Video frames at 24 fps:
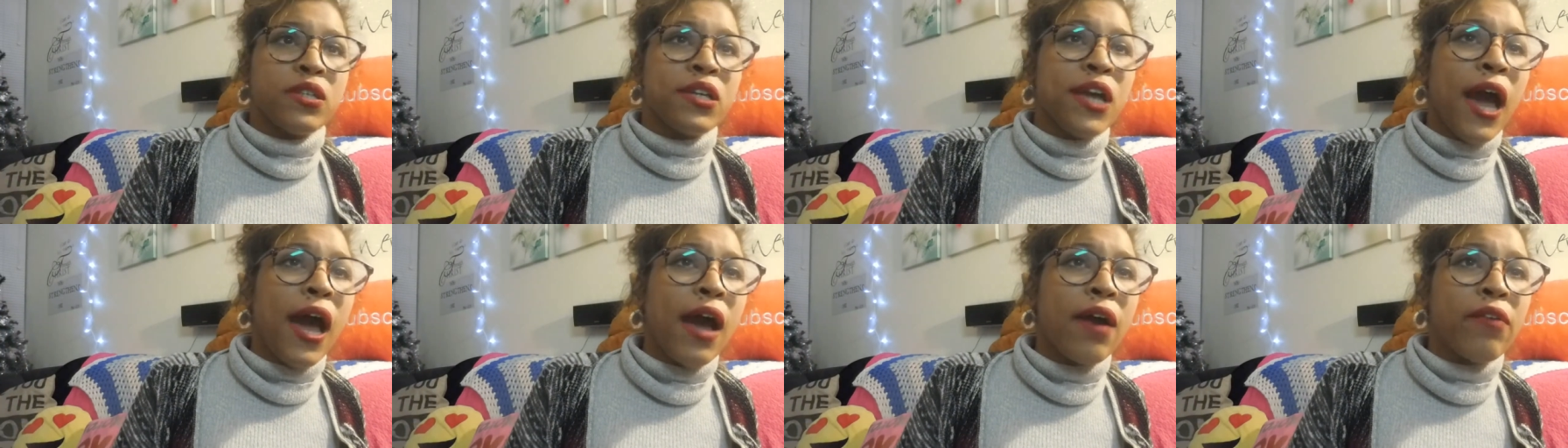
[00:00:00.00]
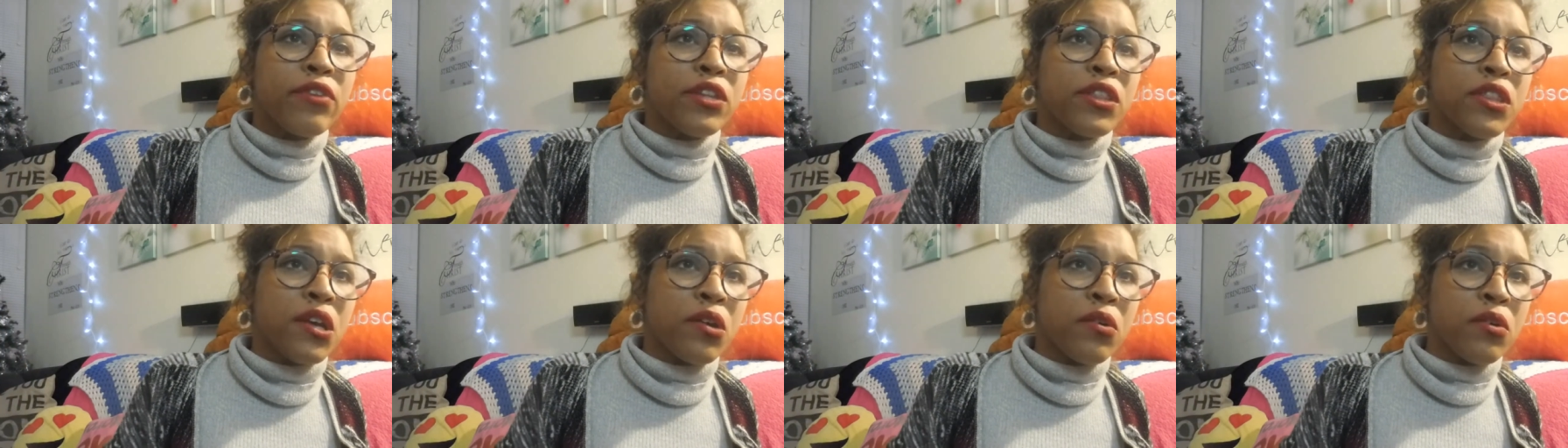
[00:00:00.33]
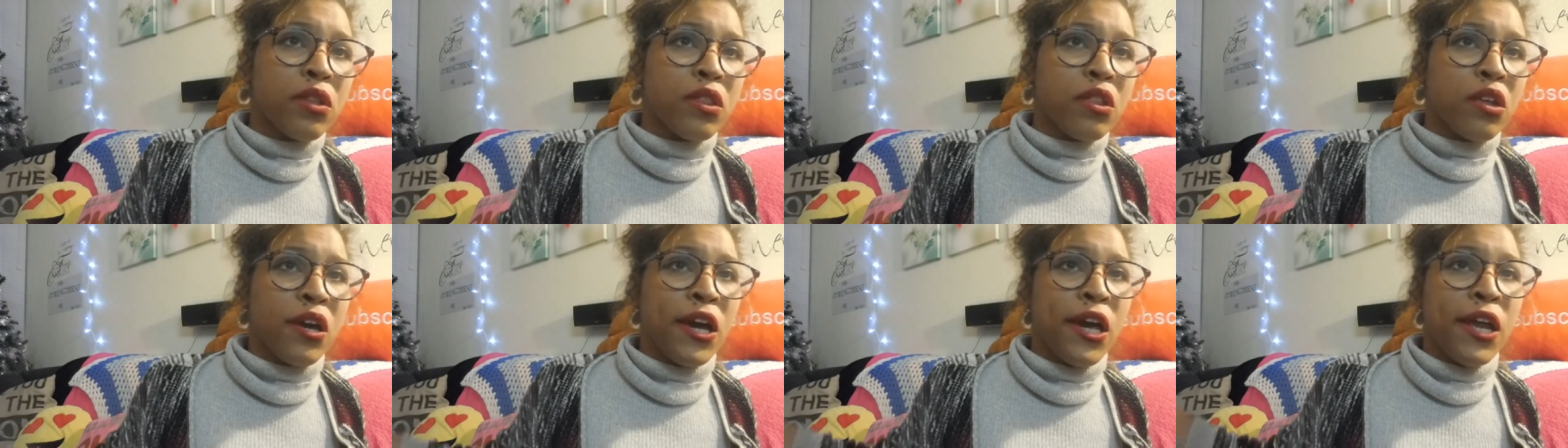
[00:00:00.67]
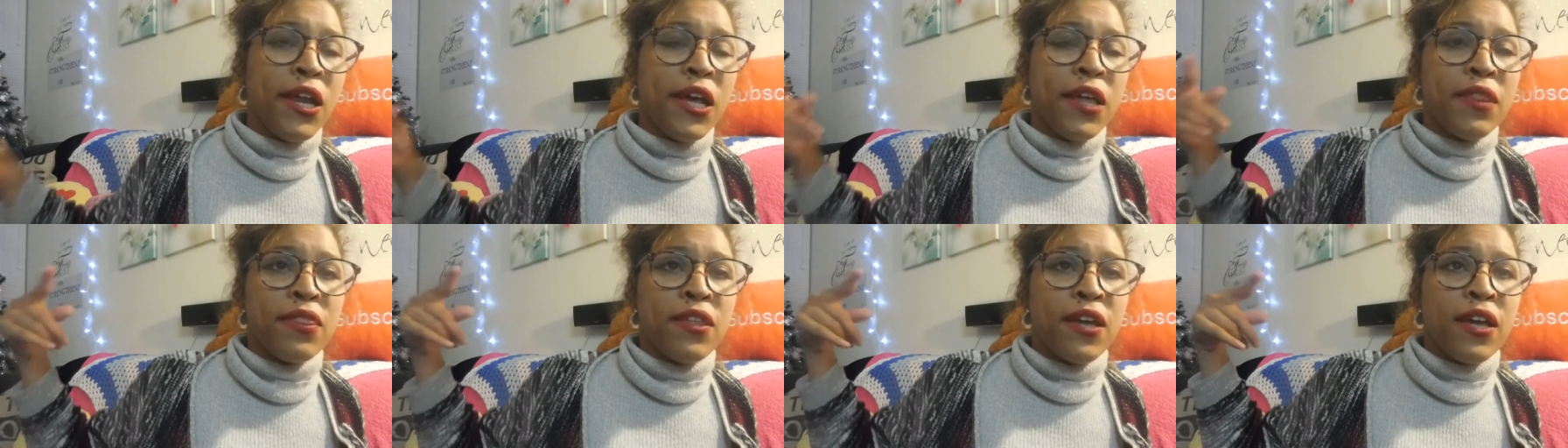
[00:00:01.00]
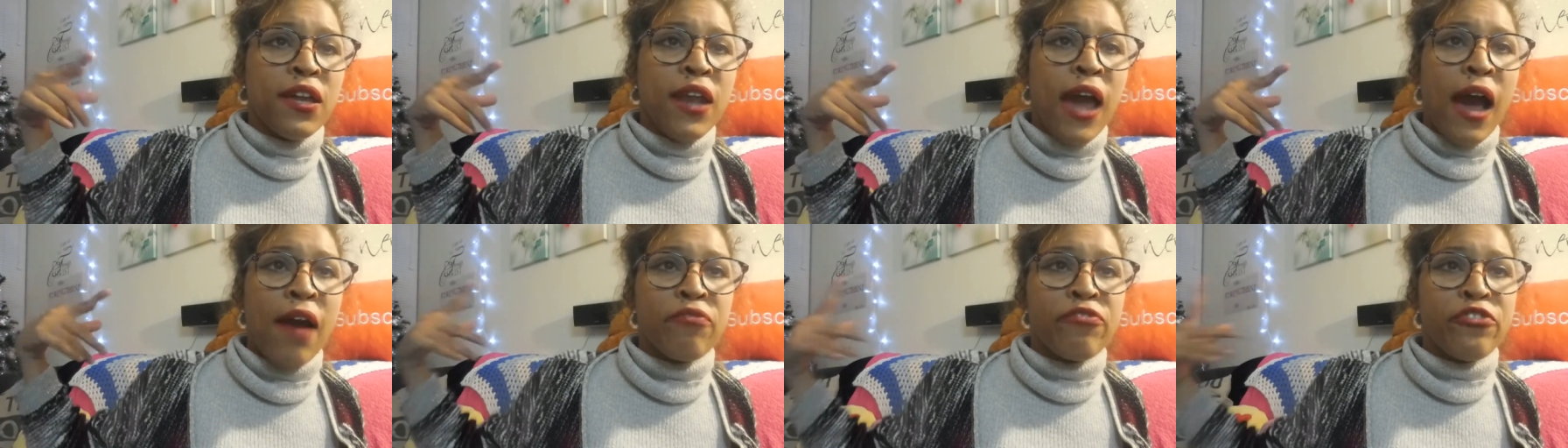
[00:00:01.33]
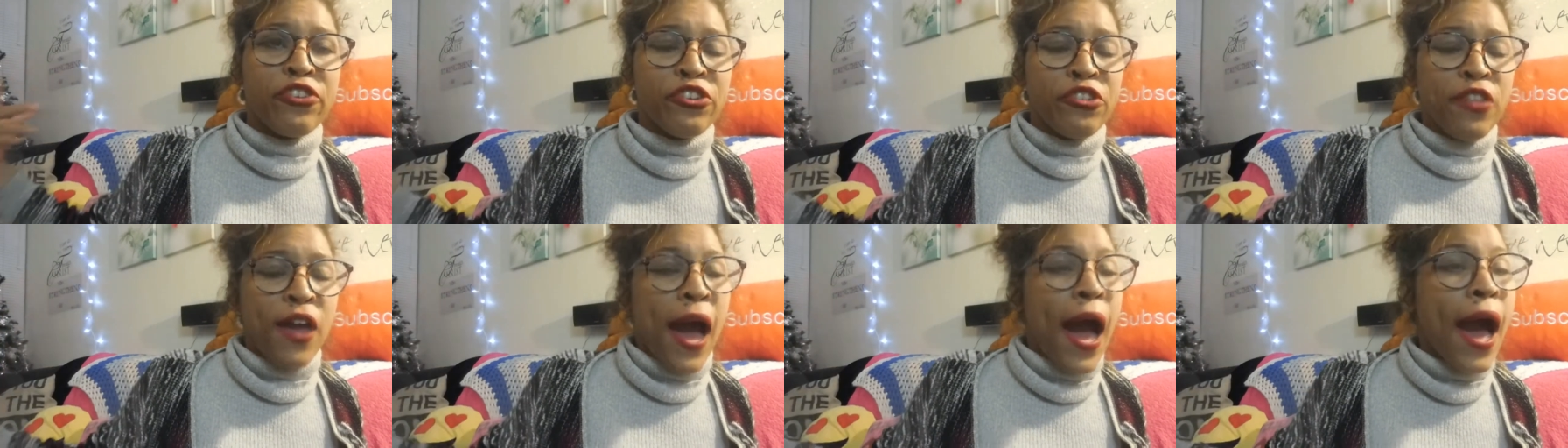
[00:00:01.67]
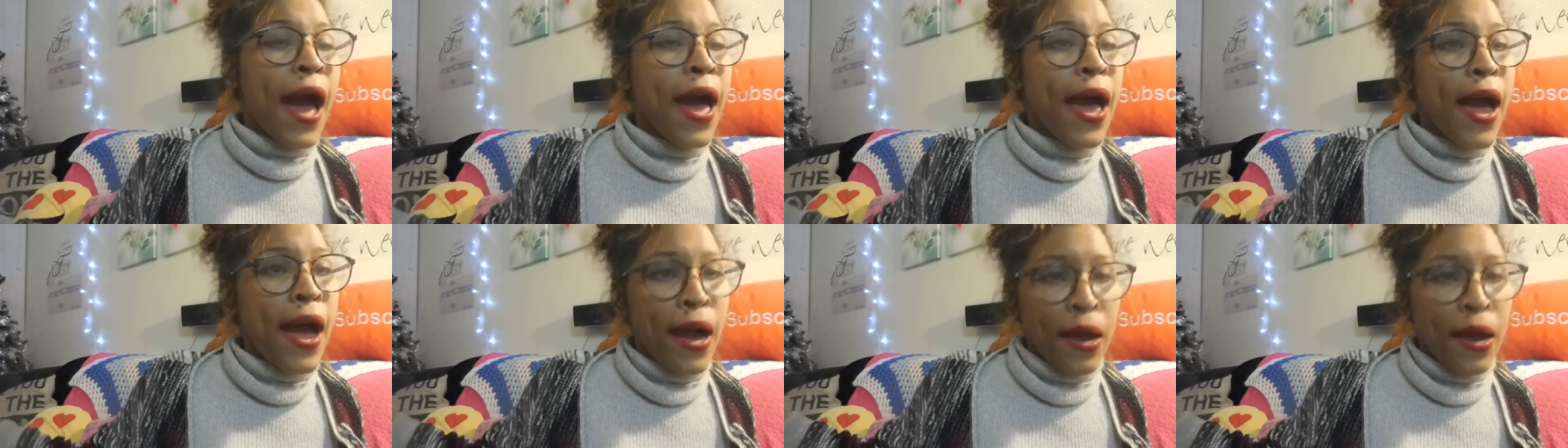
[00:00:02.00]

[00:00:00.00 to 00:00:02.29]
Yeah, everything was good. And then after that,